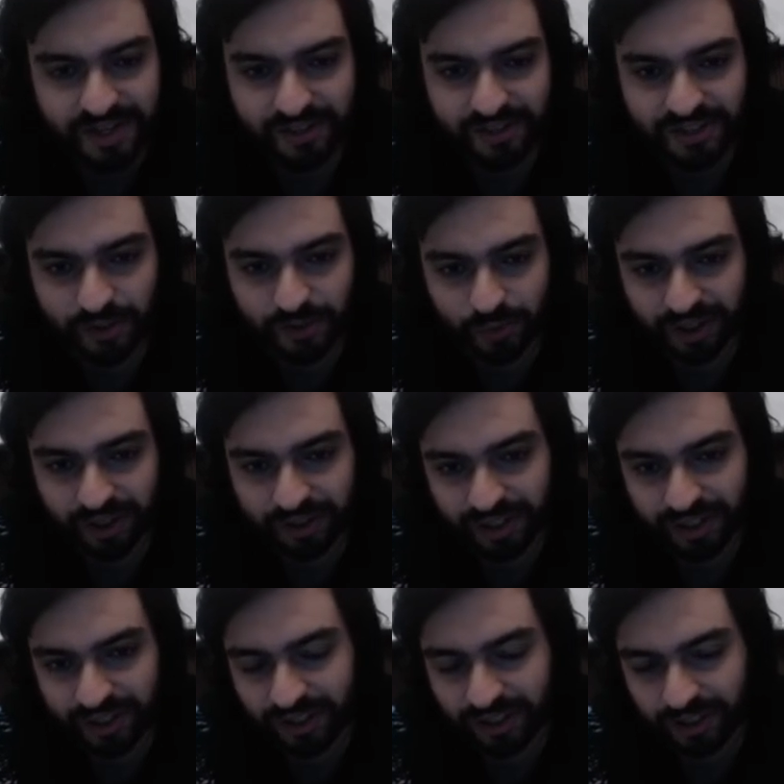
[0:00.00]
so
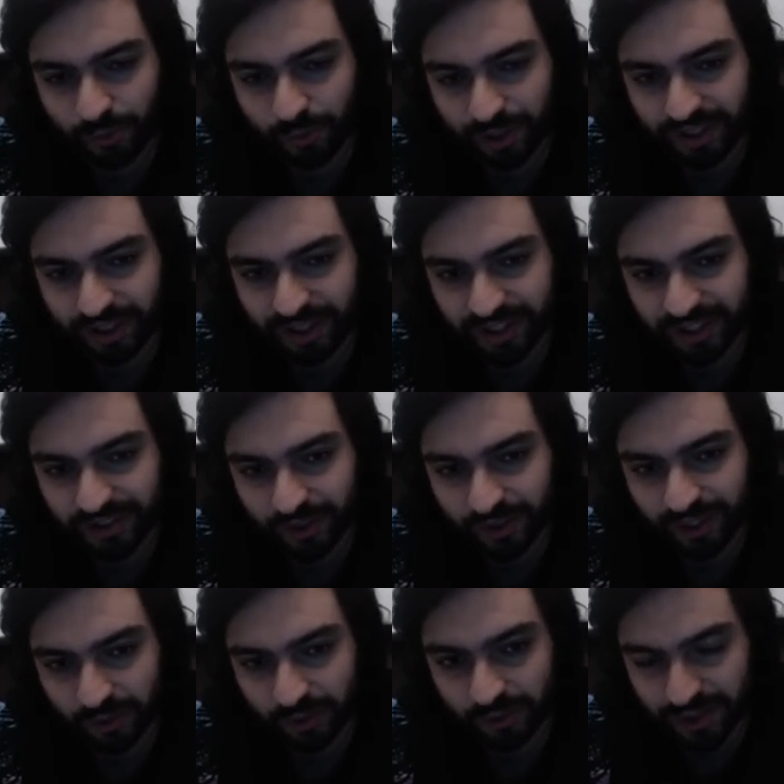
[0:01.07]
we're clear, you
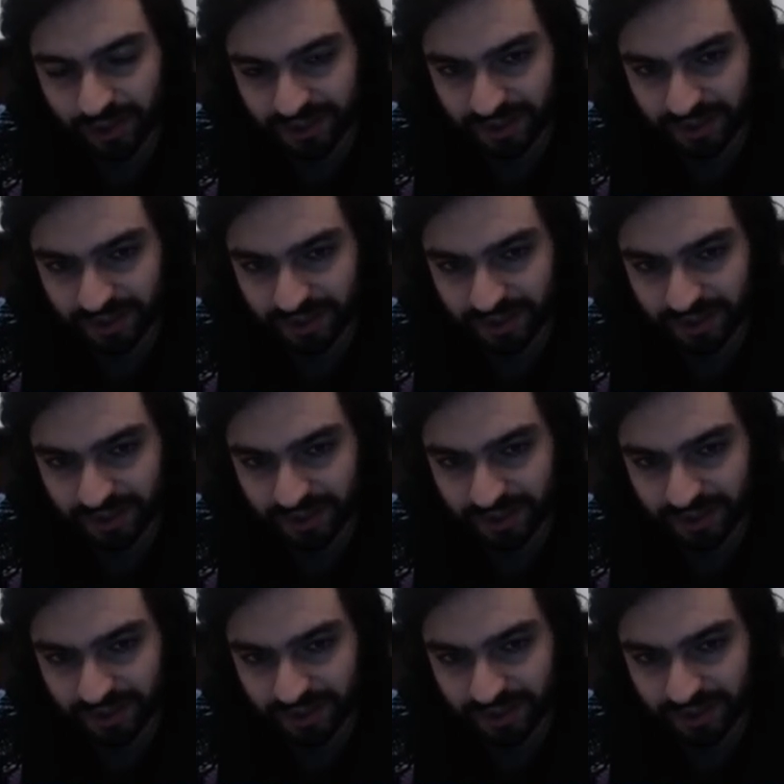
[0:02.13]
can always